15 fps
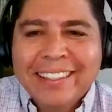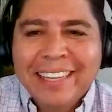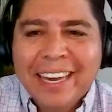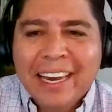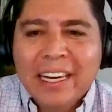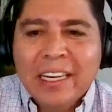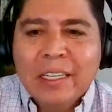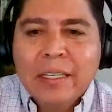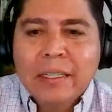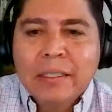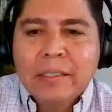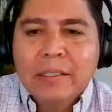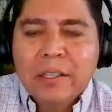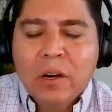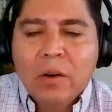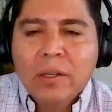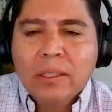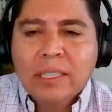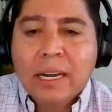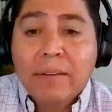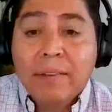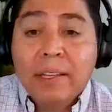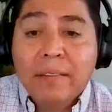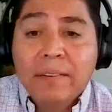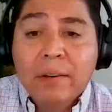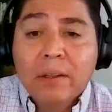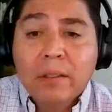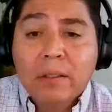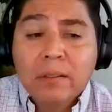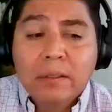Yeah. So it's going to be
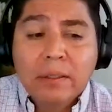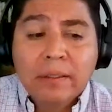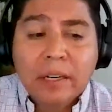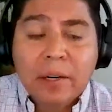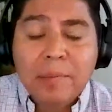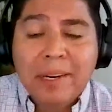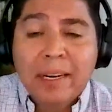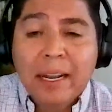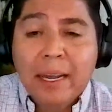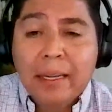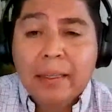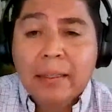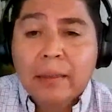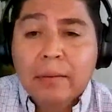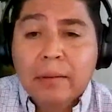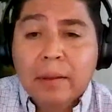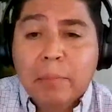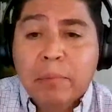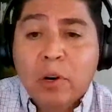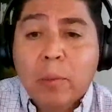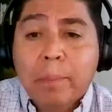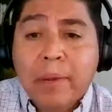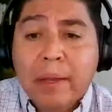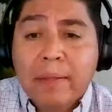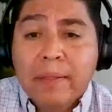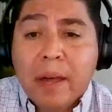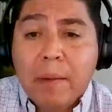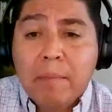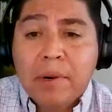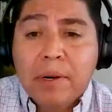difficult to determine the appropriate
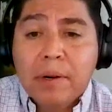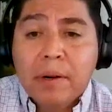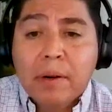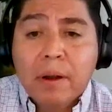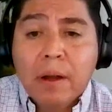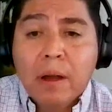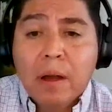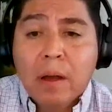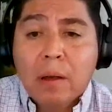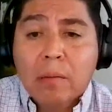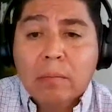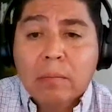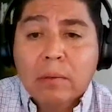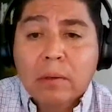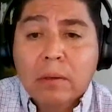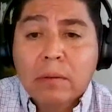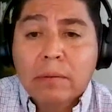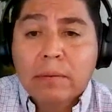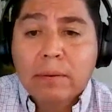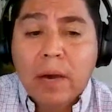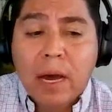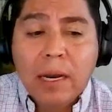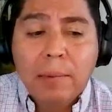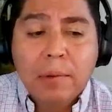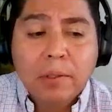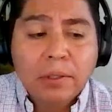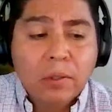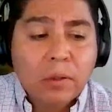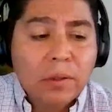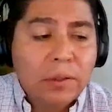number of
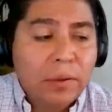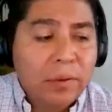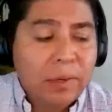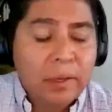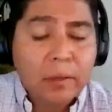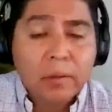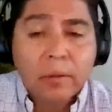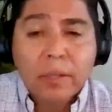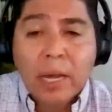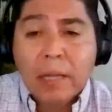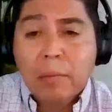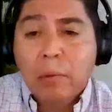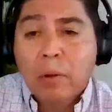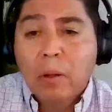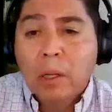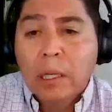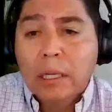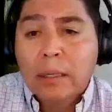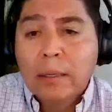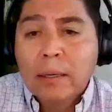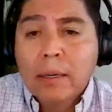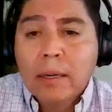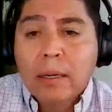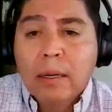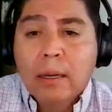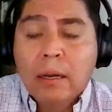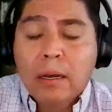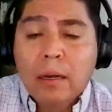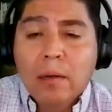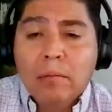animals contributing to that bulk.
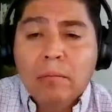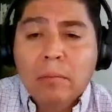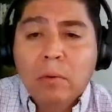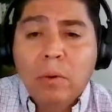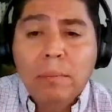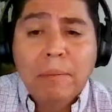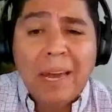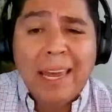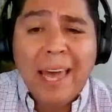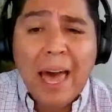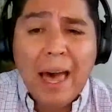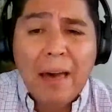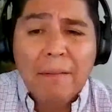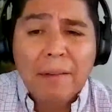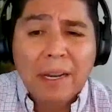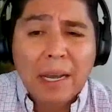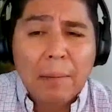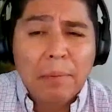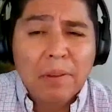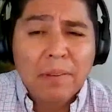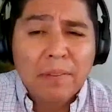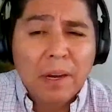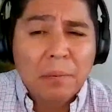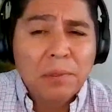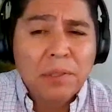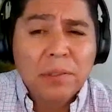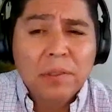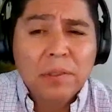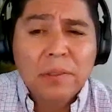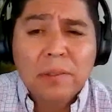We might have a couple of
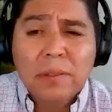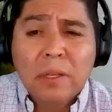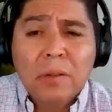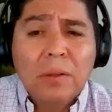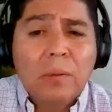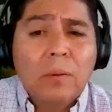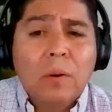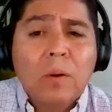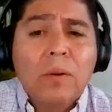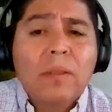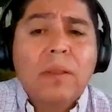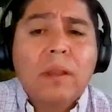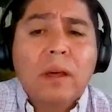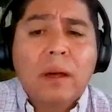options down the road